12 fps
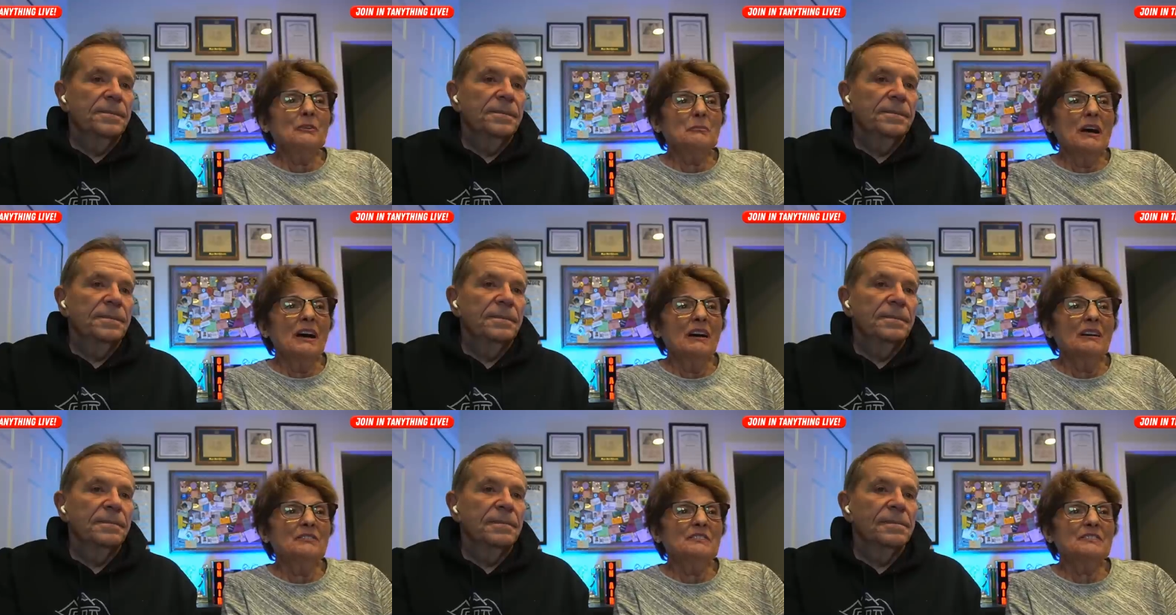Speaker 1: from a
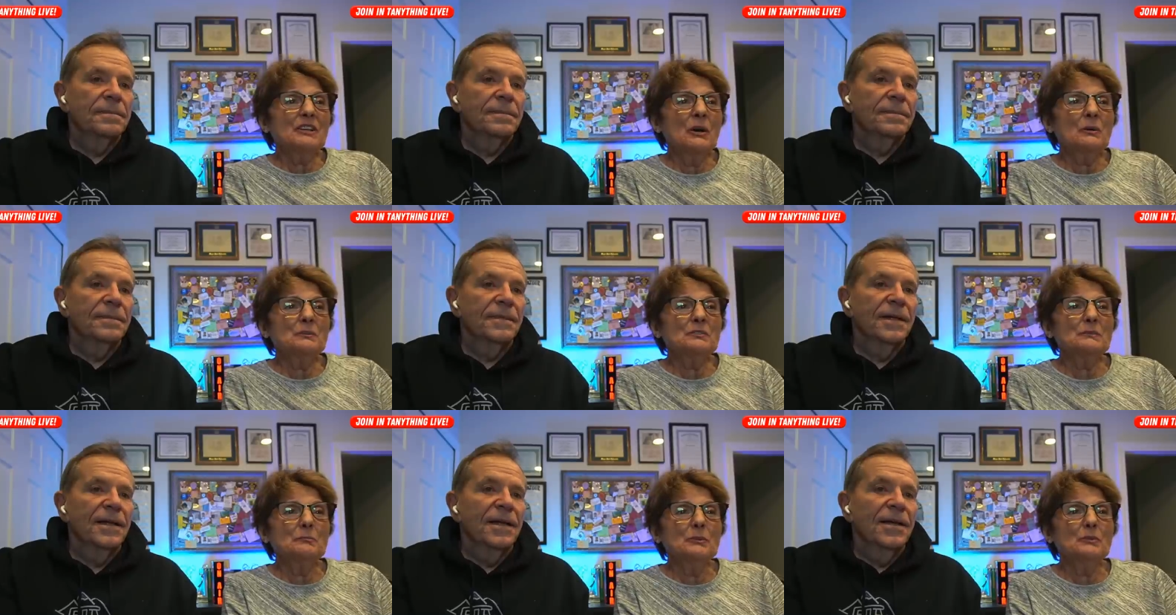Harvest
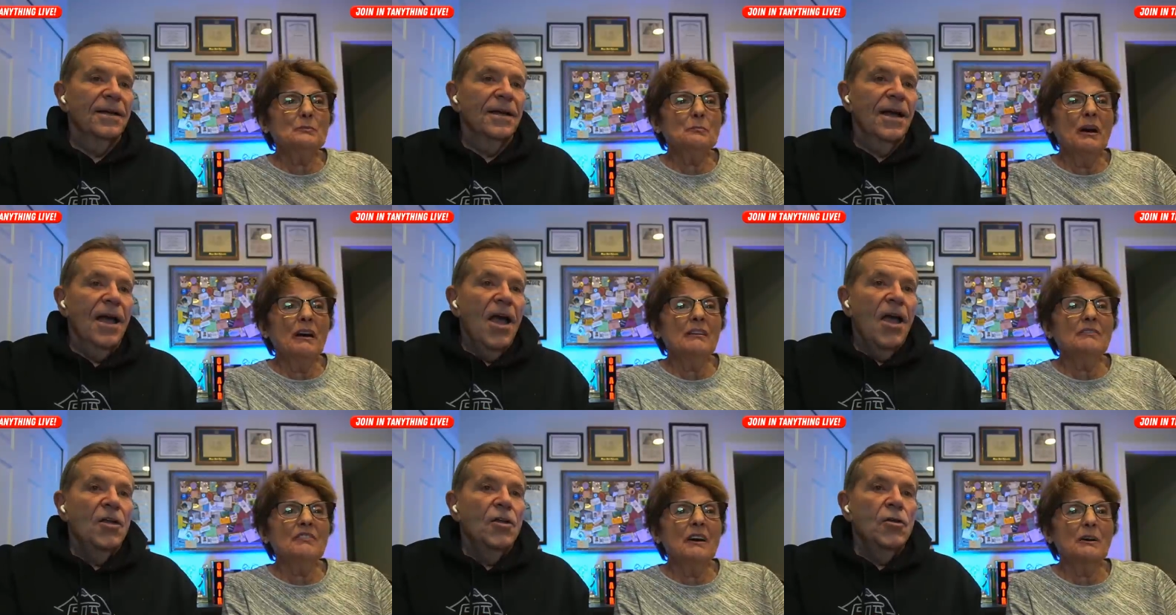Host Moon Pie
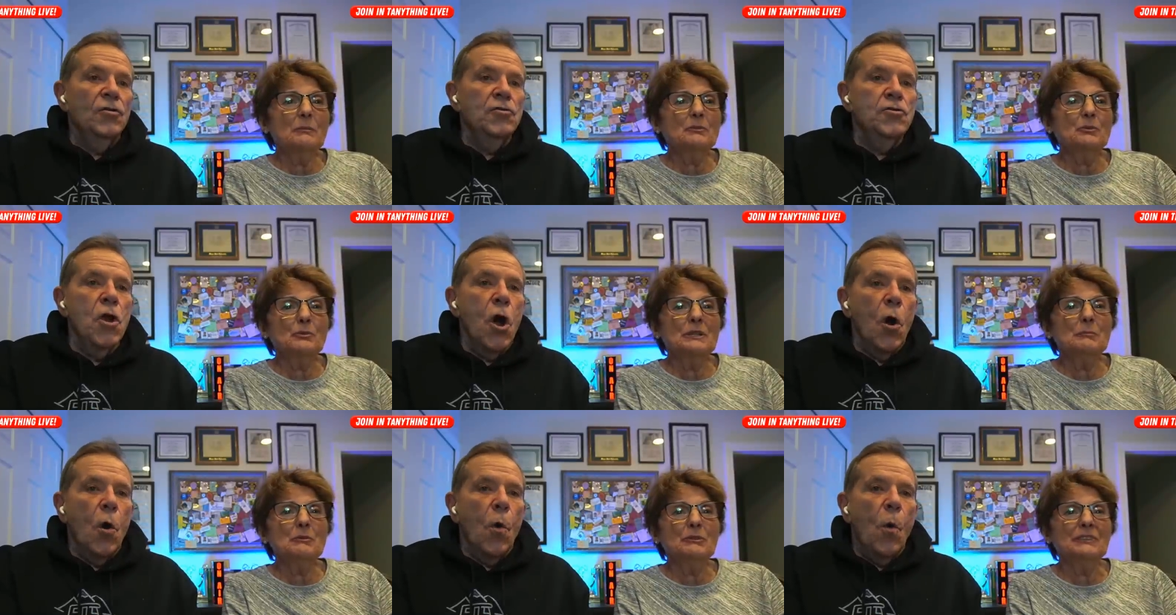Farm
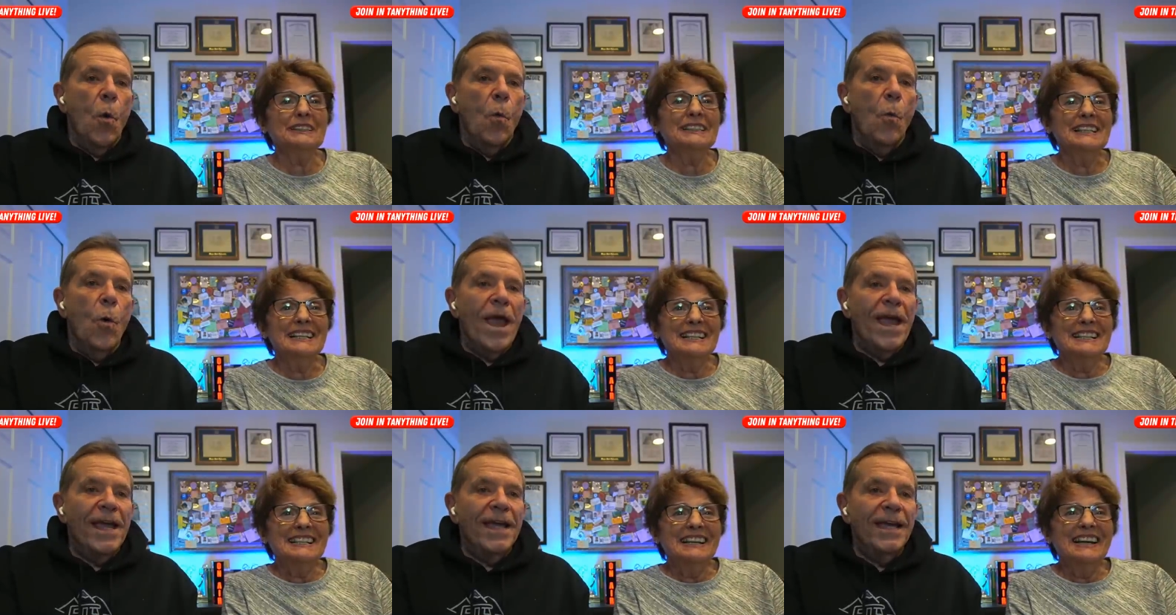
Speaker 2: Creamery
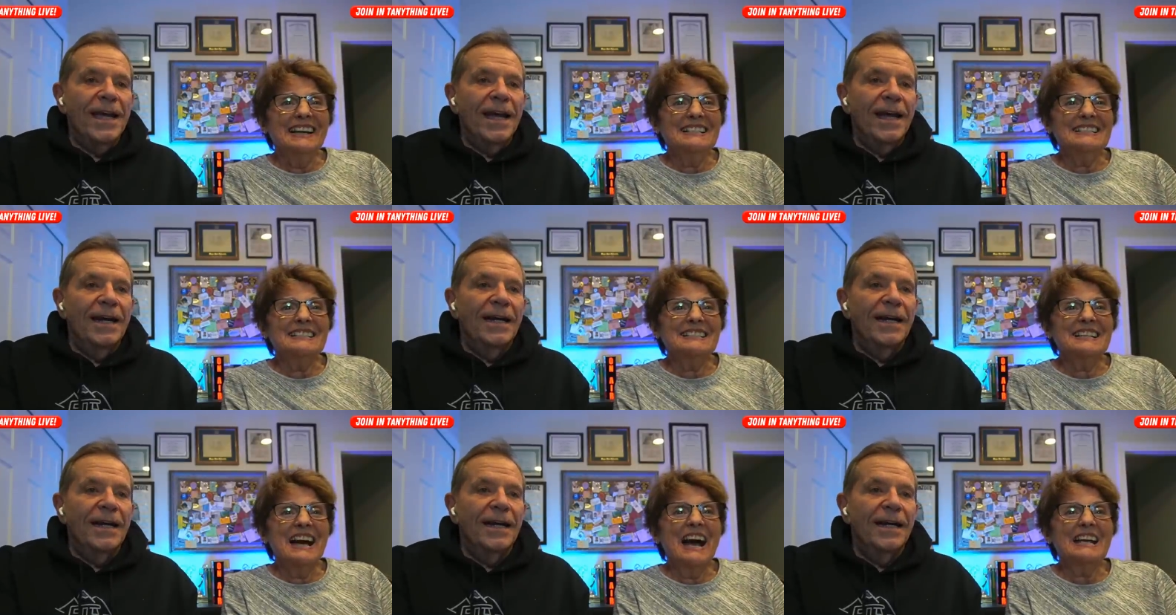
Speaker 1: in
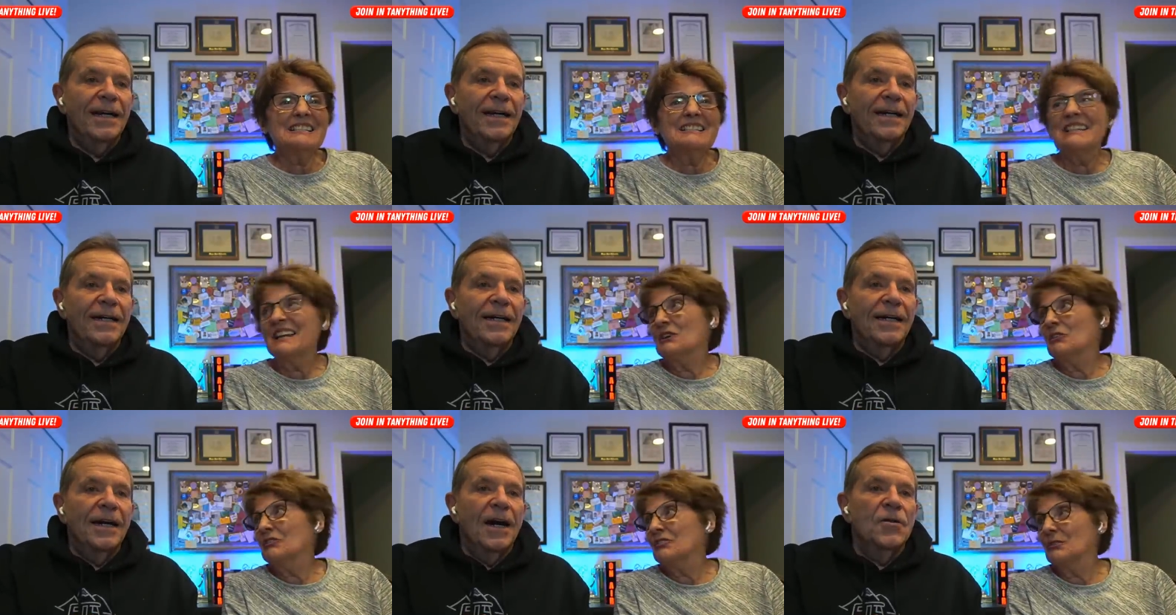
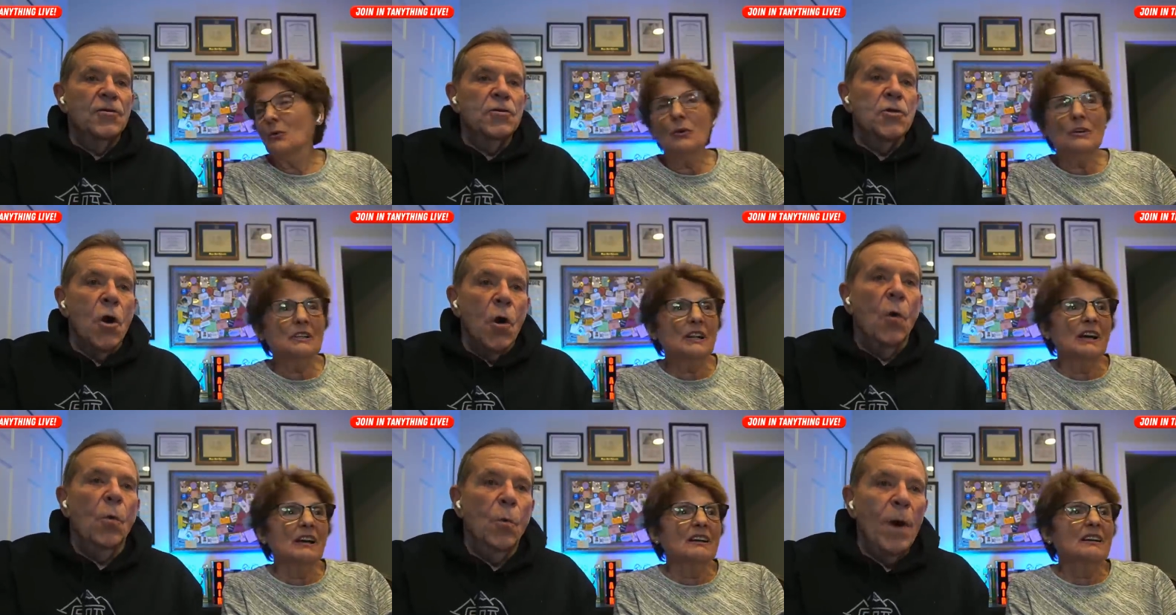Cottondale,
Speaker 2: Florida.
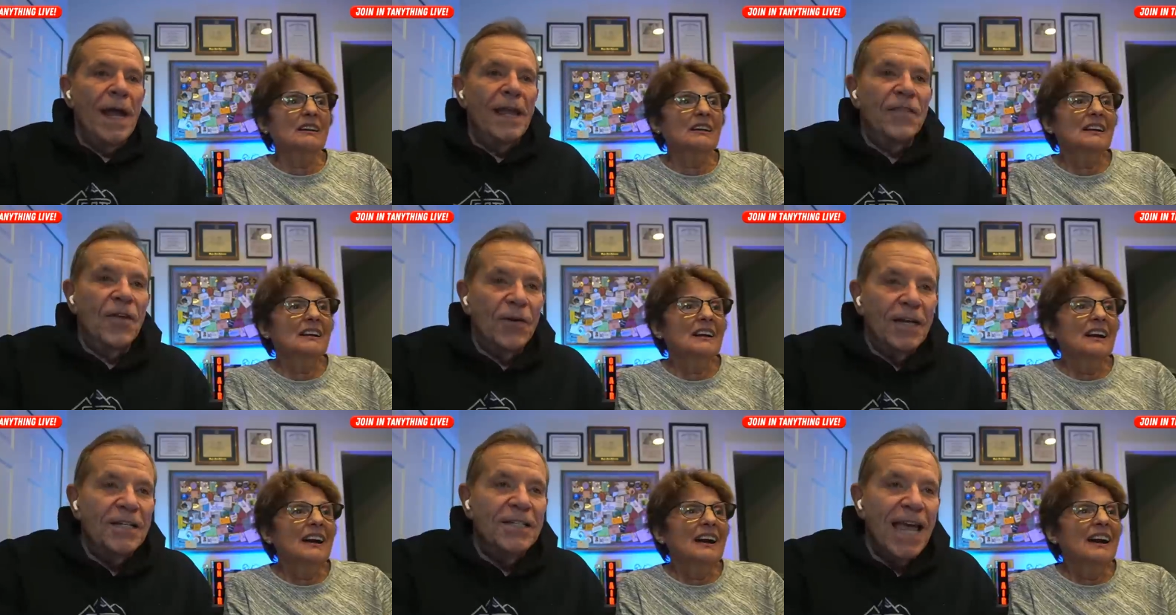No way. There
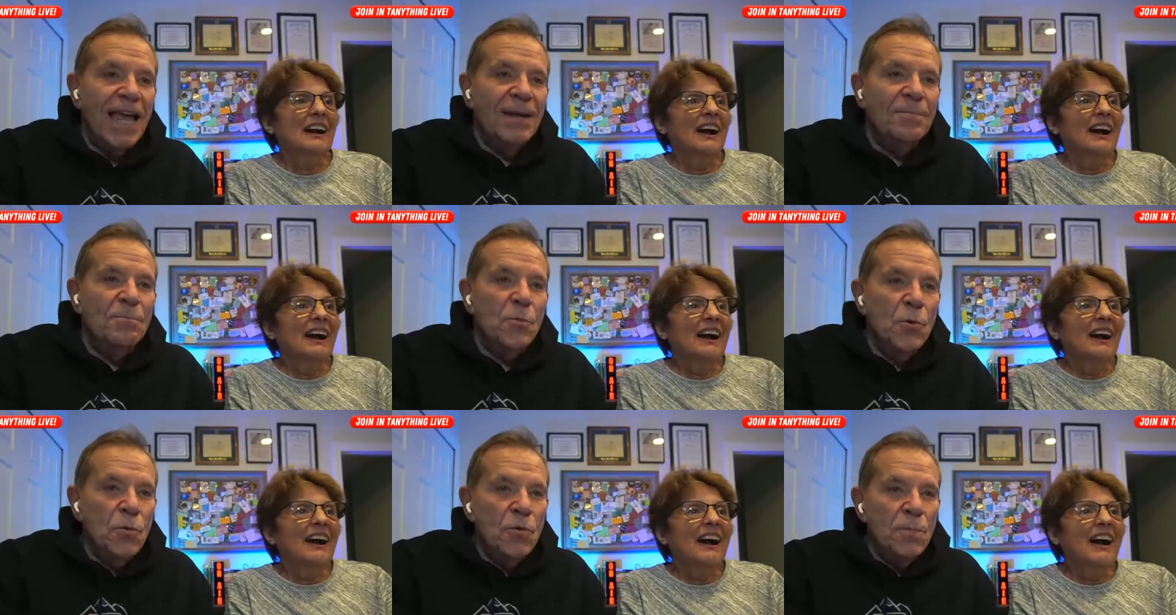is a
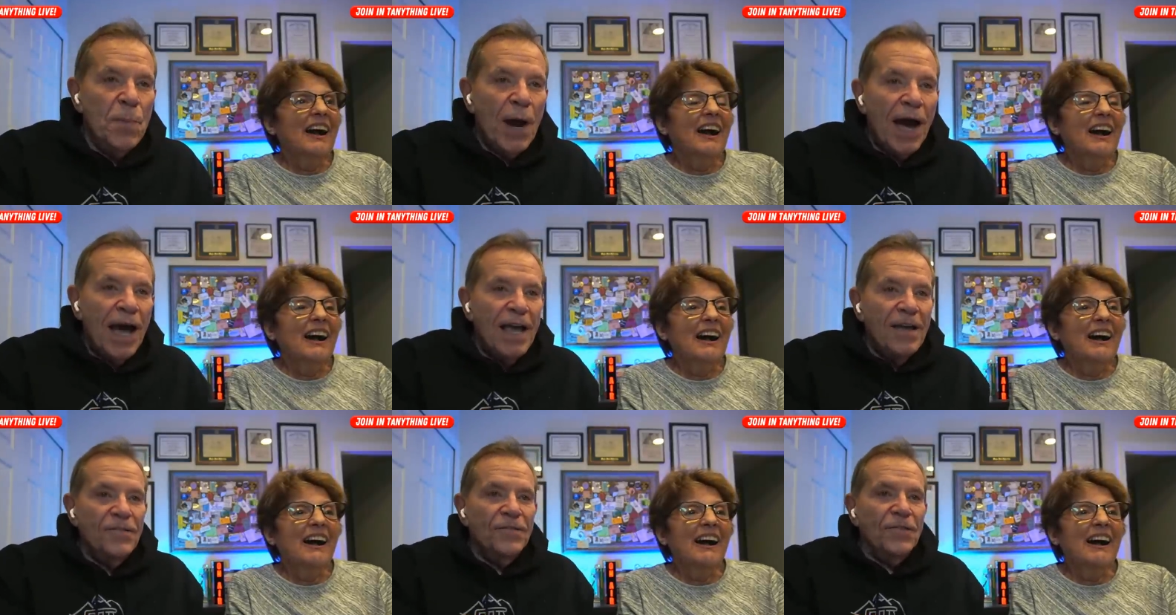Moon Pie